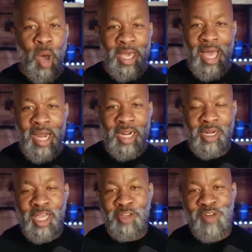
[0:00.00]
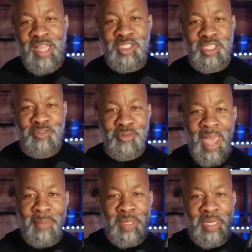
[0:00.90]
yo, I got it. Like Fonzie
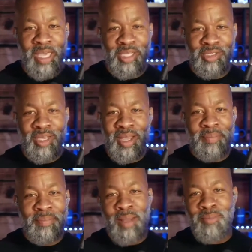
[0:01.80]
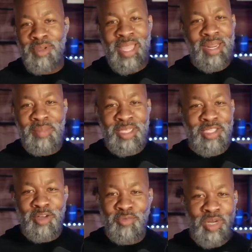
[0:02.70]
from Happy Days. I'm dating
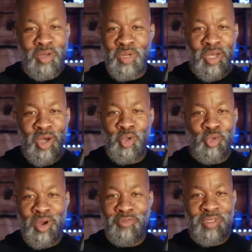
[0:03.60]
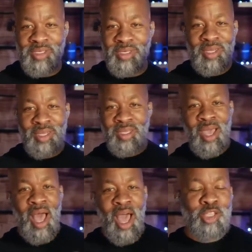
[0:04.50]
myself with an old reference.
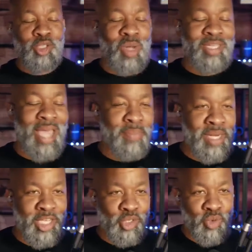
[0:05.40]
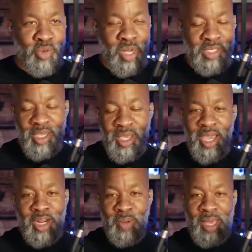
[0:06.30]
Yeah, I used to watch Happy Days reruns.
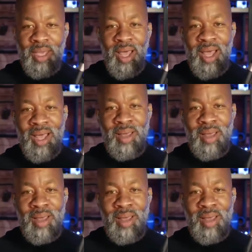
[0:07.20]
Anyway,